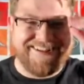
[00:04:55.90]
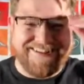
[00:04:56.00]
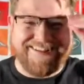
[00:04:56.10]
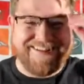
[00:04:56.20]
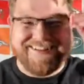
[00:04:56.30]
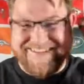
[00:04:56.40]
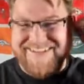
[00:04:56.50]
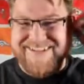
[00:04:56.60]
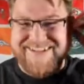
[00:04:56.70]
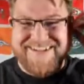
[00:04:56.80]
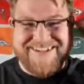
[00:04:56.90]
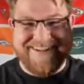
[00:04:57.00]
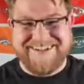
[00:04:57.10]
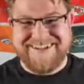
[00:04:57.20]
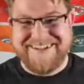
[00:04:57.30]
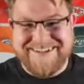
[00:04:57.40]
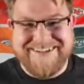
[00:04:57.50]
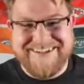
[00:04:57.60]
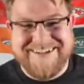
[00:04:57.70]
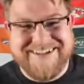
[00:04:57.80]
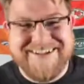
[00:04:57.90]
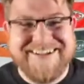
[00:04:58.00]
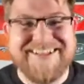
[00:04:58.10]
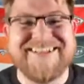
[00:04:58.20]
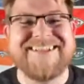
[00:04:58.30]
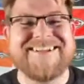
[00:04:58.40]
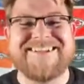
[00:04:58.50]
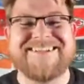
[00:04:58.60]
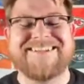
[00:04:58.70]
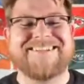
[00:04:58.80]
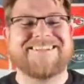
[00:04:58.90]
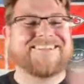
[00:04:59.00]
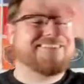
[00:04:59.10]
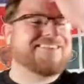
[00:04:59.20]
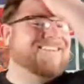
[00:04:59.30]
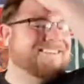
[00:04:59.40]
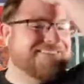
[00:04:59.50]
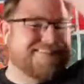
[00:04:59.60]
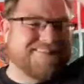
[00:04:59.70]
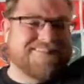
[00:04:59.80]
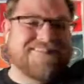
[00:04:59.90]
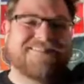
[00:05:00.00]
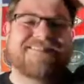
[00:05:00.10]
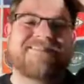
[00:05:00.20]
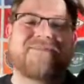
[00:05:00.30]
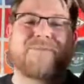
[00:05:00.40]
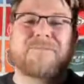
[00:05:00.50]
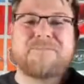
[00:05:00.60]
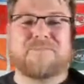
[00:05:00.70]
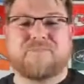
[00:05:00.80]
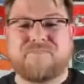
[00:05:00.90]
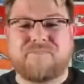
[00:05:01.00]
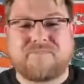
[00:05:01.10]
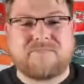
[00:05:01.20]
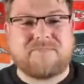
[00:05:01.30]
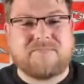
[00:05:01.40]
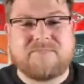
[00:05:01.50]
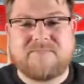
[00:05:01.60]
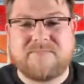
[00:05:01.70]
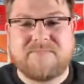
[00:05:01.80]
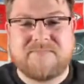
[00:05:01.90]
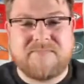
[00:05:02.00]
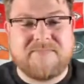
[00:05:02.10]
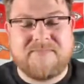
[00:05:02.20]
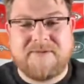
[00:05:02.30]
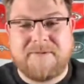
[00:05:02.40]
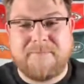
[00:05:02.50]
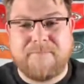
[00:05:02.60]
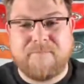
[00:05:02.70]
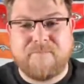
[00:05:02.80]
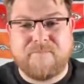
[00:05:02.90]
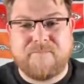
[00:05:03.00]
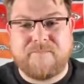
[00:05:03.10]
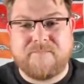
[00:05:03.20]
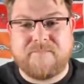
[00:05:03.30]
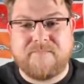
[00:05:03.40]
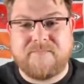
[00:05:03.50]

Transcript: The person shown says nothing.